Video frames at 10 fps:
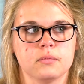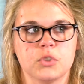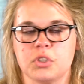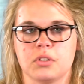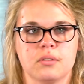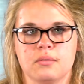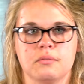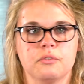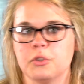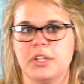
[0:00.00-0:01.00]
just
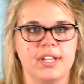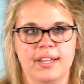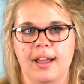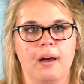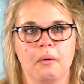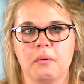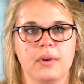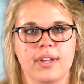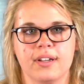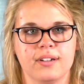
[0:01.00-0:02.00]
freaking out.
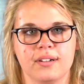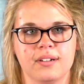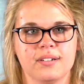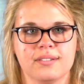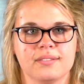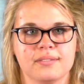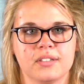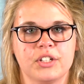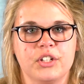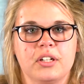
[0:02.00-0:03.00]
I
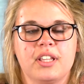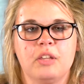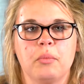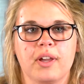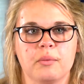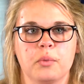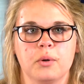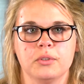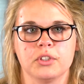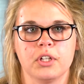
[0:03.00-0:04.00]
couldn't keep my
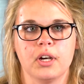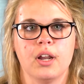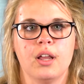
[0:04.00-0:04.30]
composure.